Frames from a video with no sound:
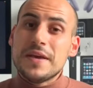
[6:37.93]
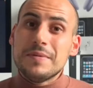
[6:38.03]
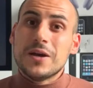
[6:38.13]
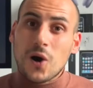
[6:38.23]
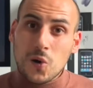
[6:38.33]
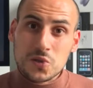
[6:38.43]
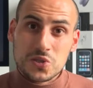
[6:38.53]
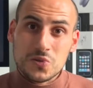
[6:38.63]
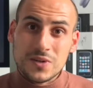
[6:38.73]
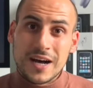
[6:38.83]
maybe
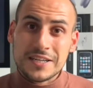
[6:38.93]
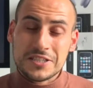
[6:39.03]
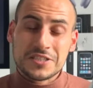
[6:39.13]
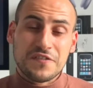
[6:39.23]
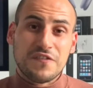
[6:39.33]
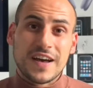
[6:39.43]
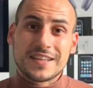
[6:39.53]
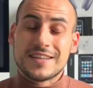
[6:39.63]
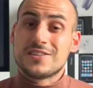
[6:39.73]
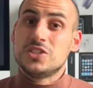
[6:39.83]
also nice is the fact
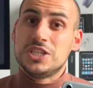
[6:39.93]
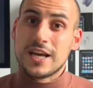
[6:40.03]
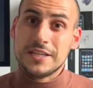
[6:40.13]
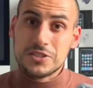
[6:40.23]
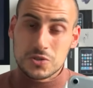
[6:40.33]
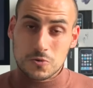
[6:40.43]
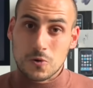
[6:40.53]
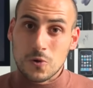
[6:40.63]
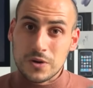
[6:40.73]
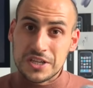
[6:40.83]
that the jelly
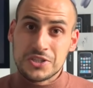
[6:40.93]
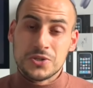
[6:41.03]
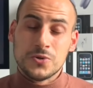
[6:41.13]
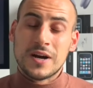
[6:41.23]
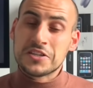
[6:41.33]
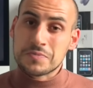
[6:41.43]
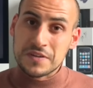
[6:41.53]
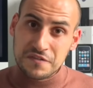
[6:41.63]
scroll issue has been